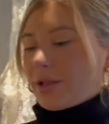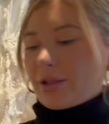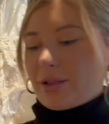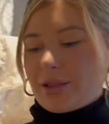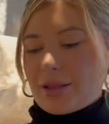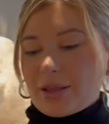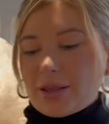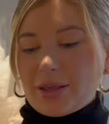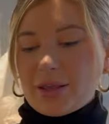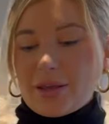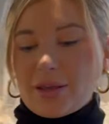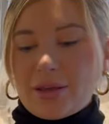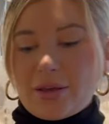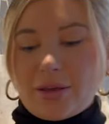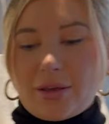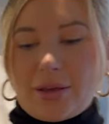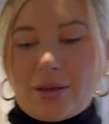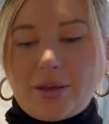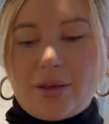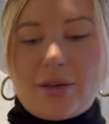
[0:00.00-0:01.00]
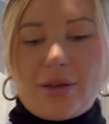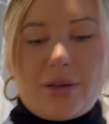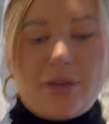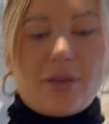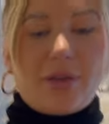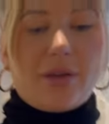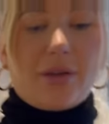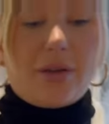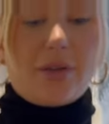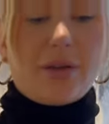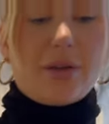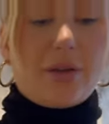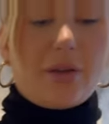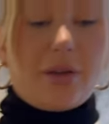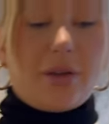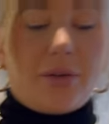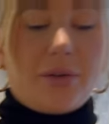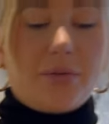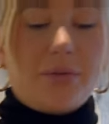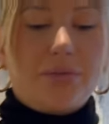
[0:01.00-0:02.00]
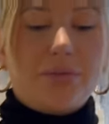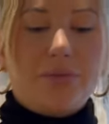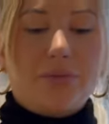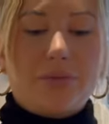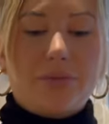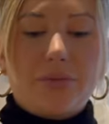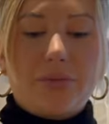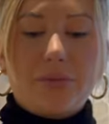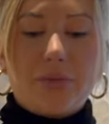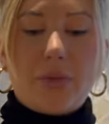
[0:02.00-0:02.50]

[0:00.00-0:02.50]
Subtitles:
give us her true opinion.